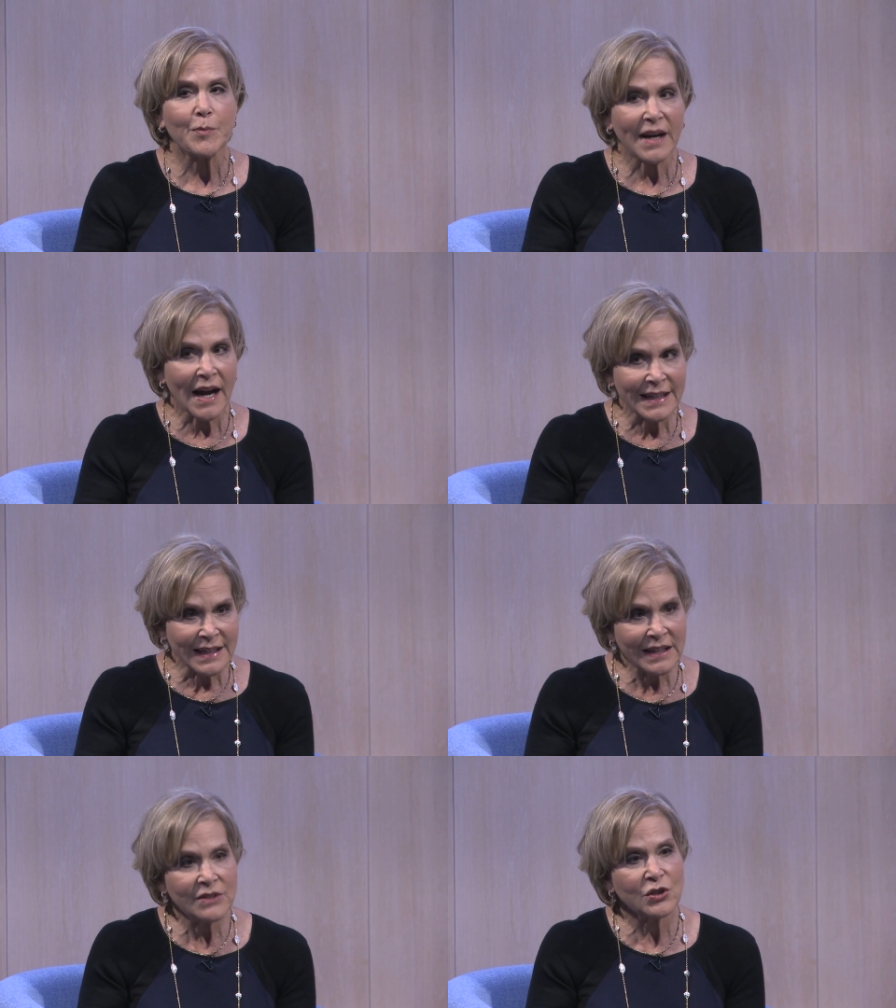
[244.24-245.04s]
But I
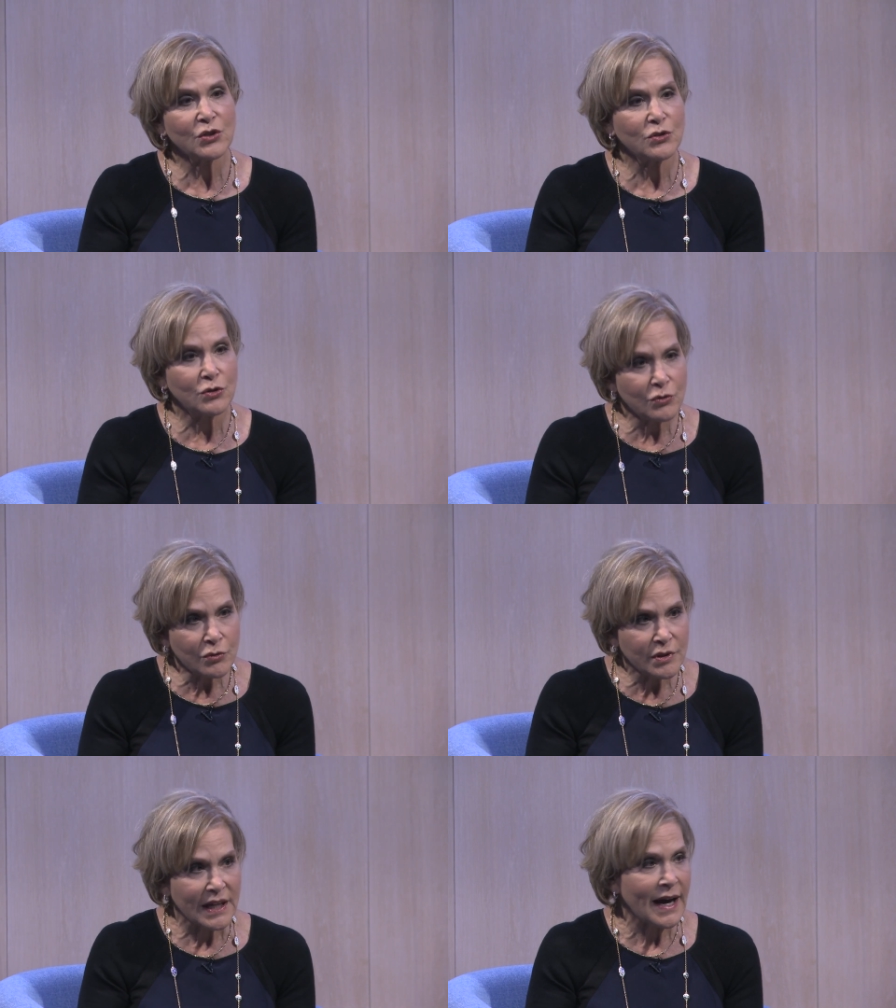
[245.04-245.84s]
need to
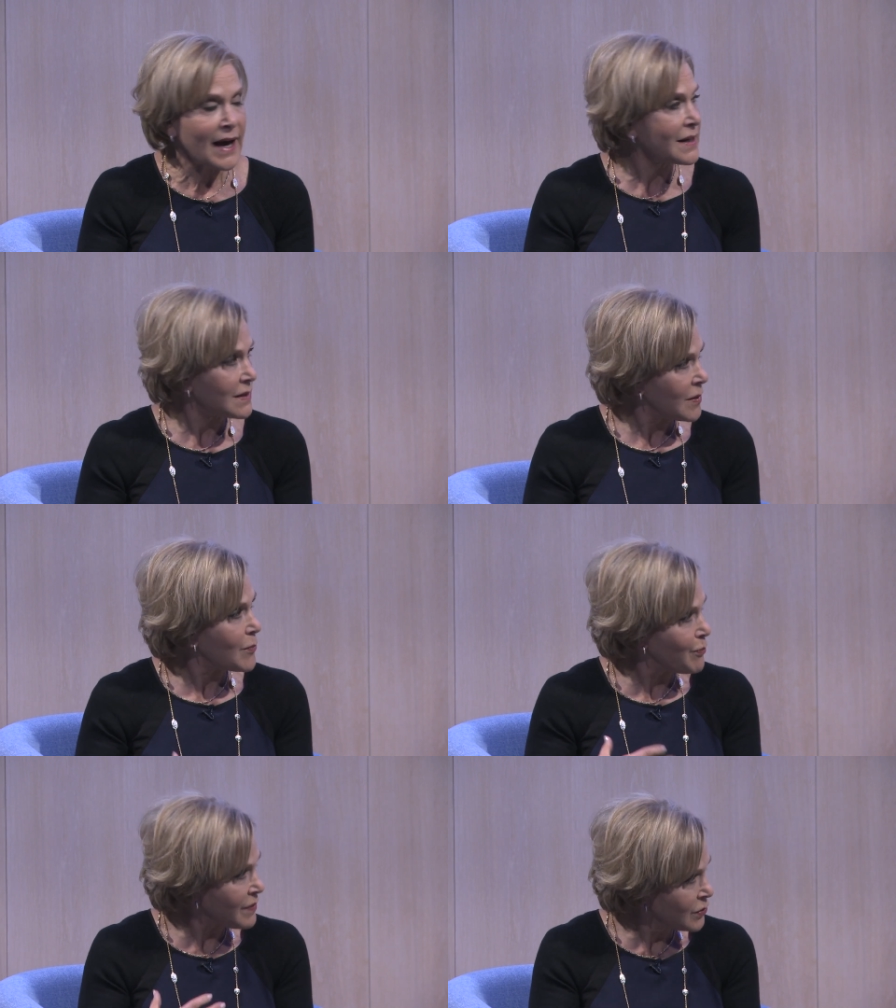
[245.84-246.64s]
do that
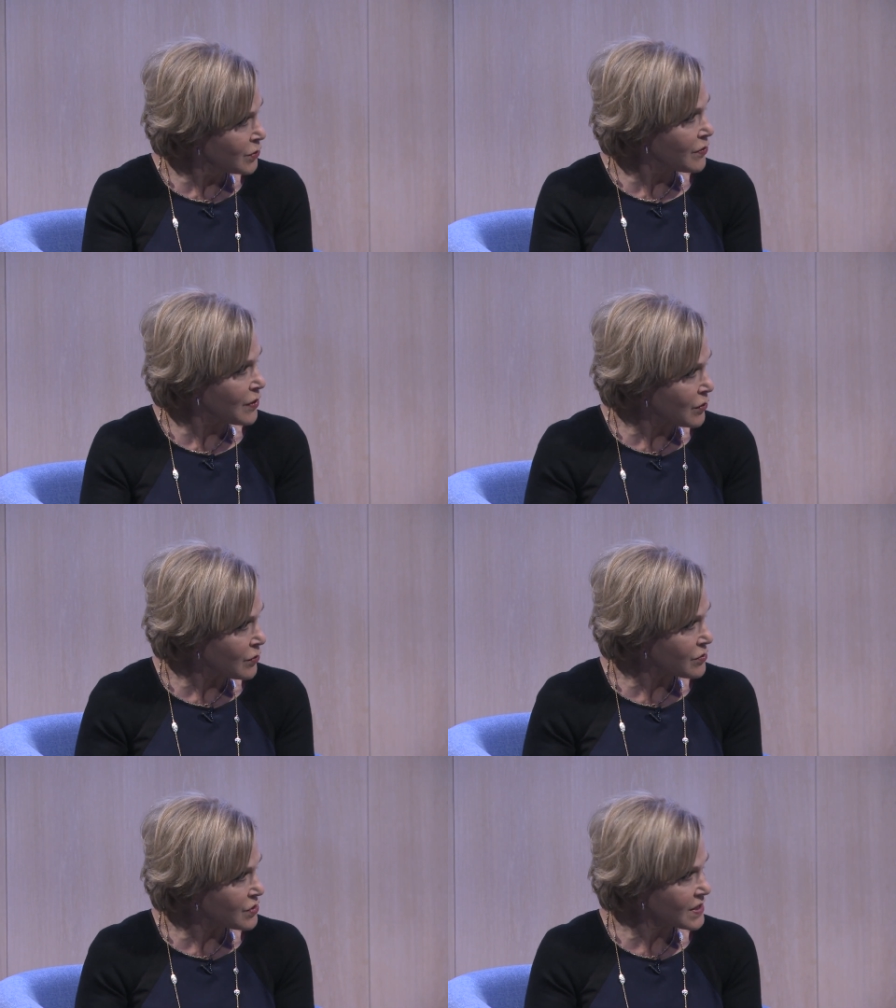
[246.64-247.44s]
build
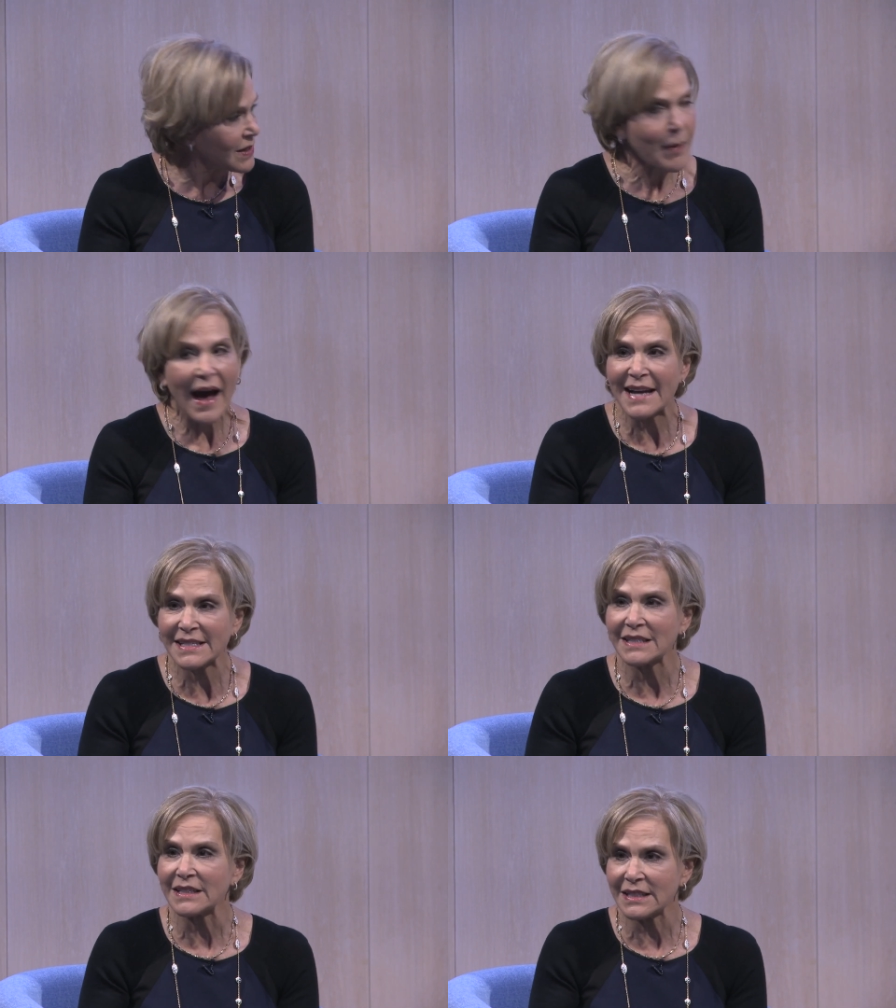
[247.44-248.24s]
those
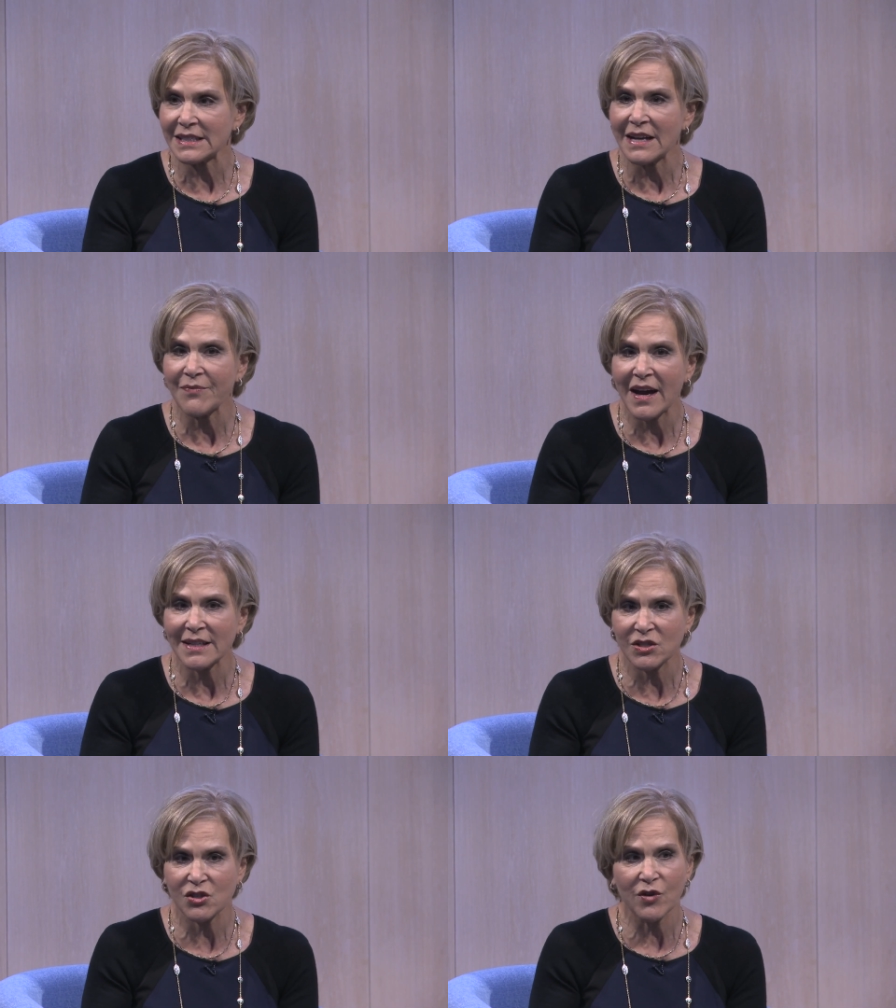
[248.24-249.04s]
capacities and
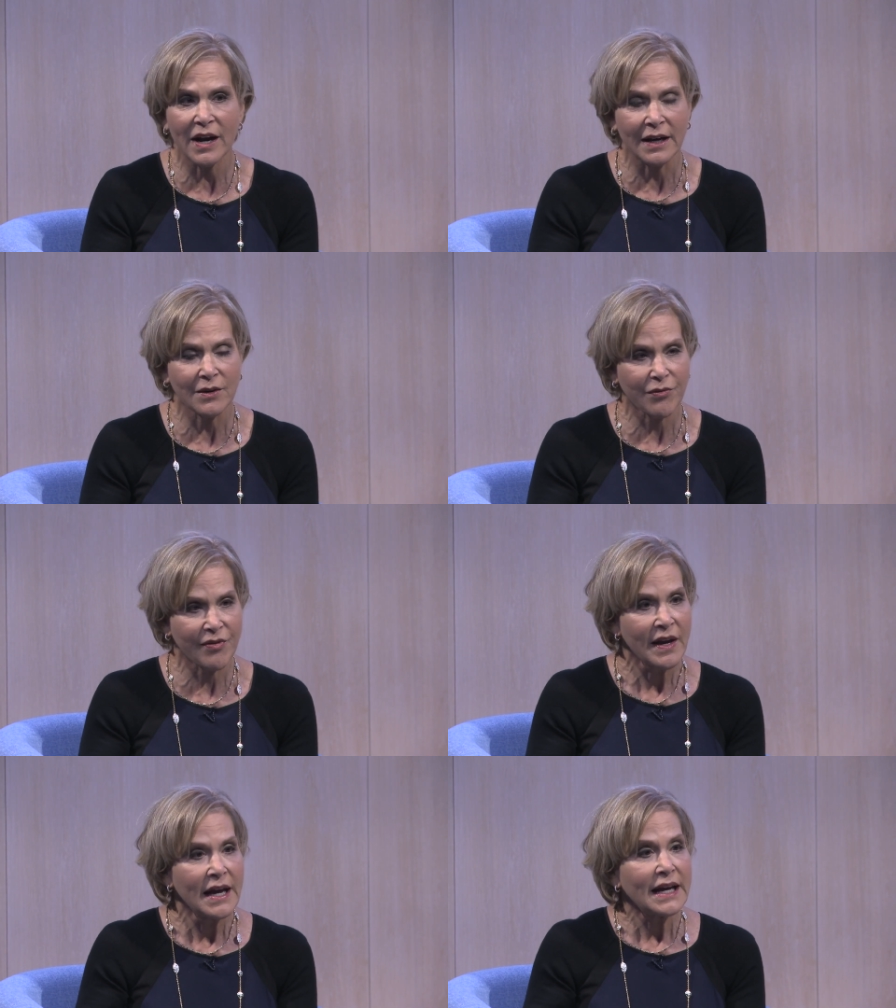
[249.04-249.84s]
that strength